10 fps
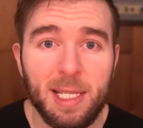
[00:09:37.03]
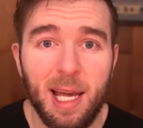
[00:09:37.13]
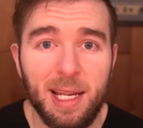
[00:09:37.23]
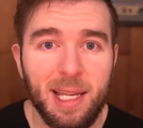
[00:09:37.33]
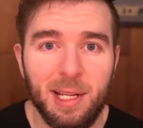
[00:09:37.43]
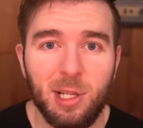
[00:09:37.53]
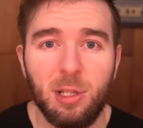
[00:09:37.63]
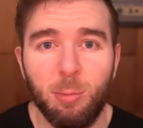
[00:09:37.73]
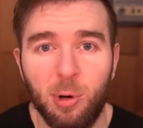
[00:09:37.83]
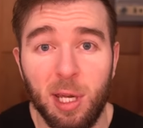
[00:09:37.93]
side tangent
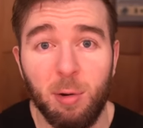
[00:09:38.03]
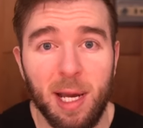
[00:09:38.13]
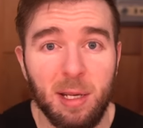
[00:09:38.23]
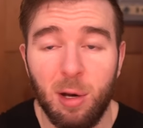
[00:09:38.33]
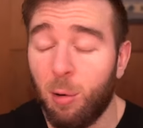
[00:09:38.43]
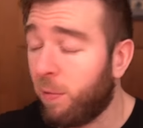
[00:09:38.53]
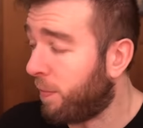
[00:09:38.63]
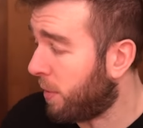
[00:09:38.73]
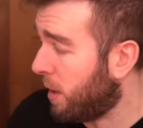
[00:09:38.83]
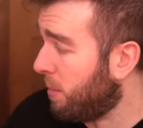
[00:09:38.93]
to bring you a note
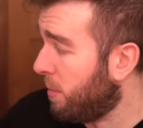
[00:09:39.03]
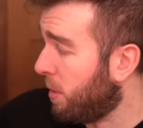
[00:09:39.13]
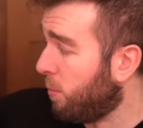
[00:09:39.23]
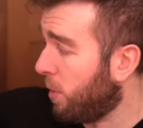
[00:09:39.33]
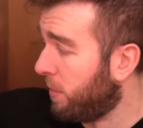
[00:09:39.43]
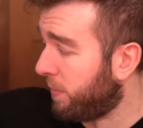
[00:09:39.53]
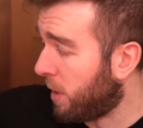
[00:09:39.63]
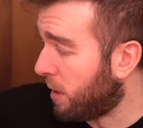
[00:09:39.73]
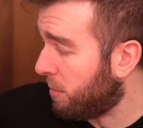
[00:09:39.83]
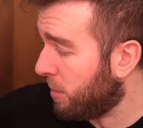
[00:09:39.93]
from one of
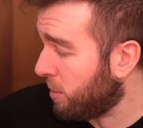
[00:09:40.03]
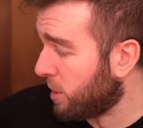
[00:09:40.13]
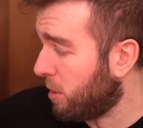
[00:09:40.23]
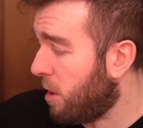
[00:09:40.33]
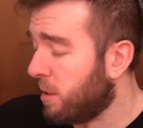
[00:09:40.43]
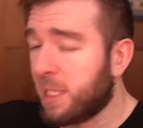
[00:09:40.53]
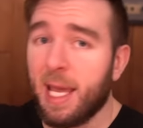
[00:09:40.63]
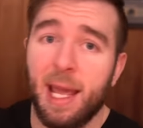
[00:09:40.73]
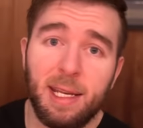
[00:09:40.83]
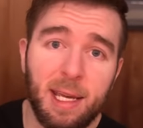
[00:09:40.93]
our most
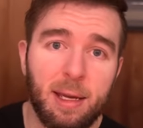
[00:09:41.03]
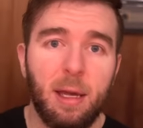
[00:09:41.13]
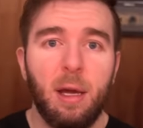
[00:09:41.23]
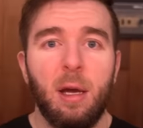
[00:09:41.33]
long-standing